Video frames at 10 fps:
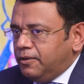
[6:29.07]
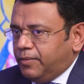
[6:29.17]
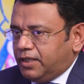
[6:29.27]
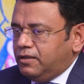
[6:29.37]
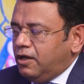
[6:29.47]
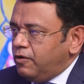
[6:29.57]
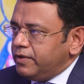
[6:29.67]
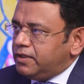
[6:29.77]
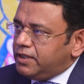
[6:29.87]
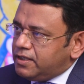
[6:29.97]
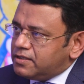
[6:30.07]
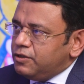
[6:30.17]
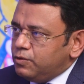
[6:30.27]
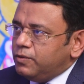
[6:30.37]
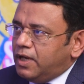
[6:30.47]
But now with these
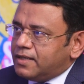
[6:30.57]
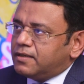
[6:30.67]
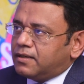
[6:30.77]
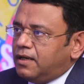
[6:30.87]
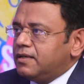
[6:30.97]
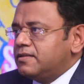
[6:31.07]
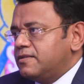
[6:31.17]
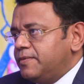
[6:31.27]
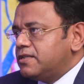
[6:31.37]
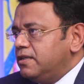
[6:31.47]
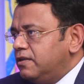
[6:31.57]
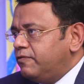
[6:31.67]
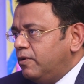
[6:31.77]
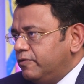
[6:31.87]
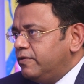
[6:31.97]
new asset classes, especially in the
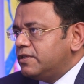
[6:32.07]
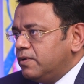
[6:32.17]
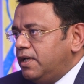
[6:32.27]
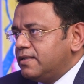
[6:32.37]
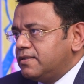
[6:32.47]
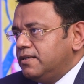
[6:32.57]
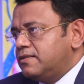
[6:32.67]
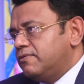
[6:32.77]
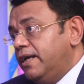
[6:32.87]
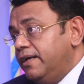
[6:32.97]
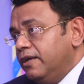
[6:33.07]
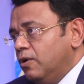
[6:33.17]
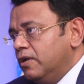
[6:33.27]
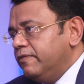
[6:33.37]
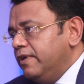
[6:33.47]
form of virtual assets, riding
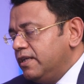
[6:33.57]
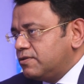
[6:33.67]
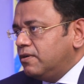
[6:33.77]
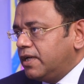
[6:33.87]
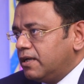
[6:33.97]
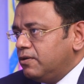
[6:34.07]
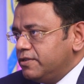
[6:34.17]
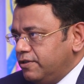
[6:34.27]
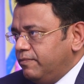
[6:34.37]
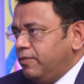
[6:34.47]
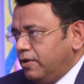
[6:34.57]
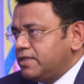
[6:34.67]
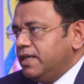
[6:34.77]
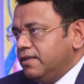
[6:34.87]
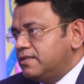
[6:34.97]
on a very strong technology of
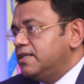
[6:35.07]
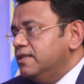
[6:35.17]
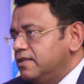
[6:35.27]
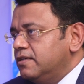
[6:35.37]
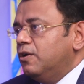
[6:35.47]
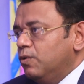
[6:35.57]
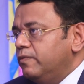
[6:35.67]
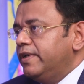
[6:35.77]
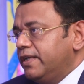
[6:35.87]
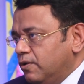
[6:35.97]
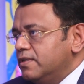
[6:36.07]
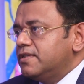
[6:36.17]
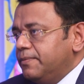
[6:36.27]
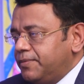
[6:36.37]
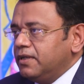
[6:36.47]
blockchain is changing the whole very concept.